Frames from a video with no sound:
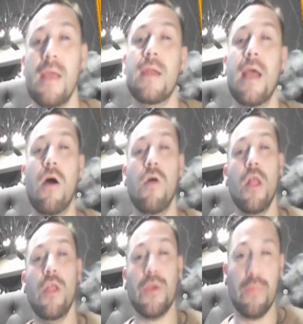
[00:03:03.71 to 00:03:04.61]
Now,
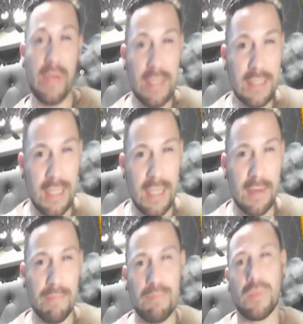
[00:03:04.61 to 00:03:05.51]
the
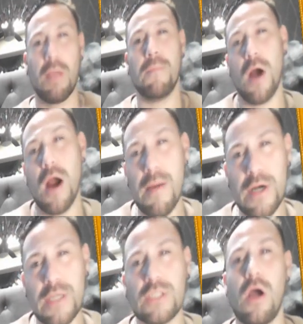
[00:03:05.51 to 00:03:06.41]
reason
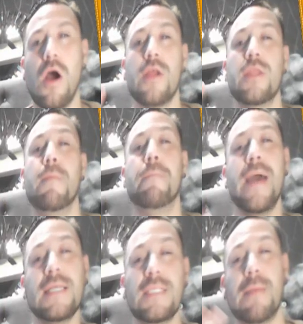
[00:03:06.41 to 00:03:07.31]
barbers are the
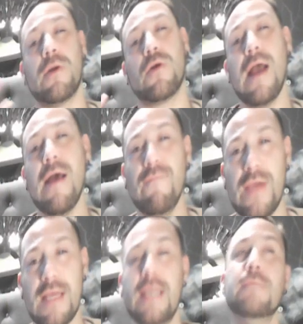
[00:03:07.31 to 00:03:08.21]
best
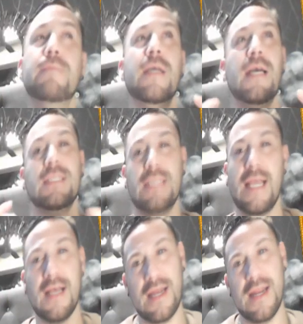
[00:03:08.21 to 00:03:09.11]
demographic is because they
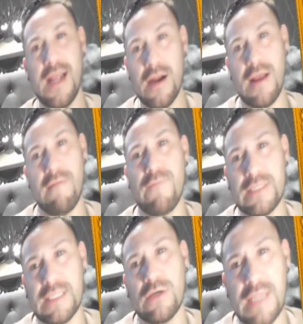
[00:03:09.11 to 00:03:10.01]
cut hair every
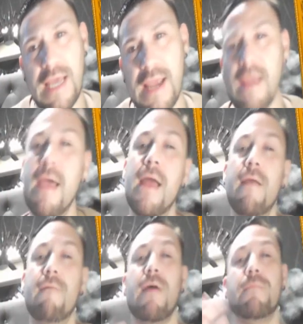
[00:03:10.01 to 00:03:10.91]
single day, and
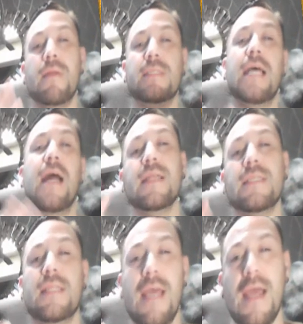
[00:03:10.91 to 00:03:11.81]
if I'm selling
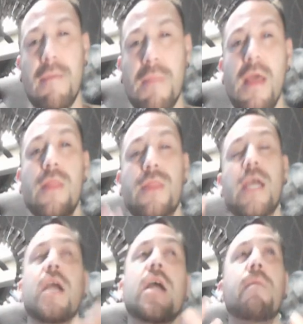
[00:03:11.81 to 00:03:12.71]
to them,
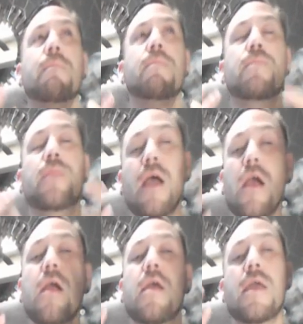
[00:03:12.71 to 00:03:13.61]

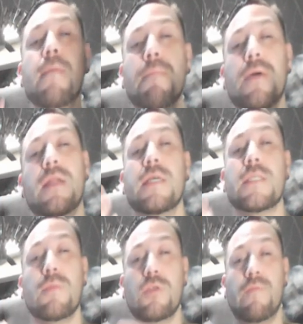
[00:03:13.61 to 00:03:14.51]
their input
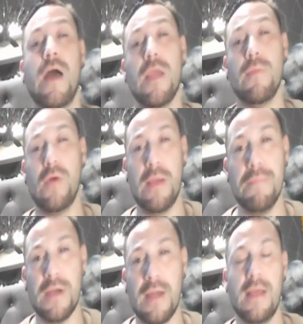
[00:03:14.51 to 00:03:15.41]
is the most valuable
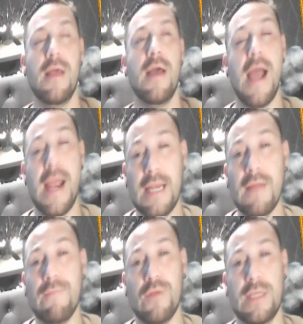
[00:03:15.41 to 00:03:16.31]
input I
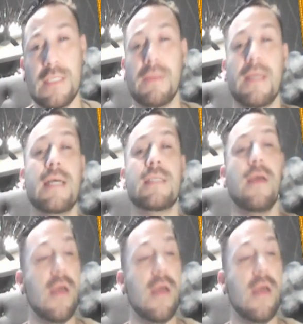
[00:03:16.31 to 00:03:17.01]
need for this, because